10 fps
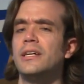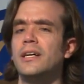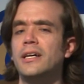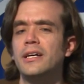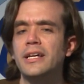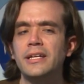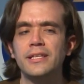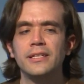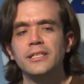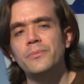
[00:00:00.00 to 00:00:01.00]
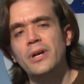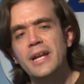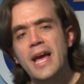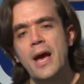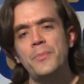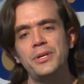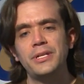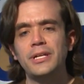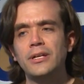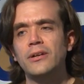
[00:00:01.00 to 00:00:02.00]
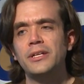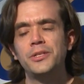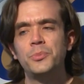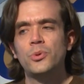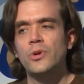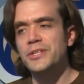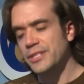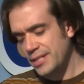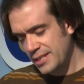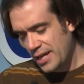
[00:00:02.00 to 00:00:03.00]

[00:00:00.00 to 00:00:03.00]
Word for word: uh, anything that might happen here and the present.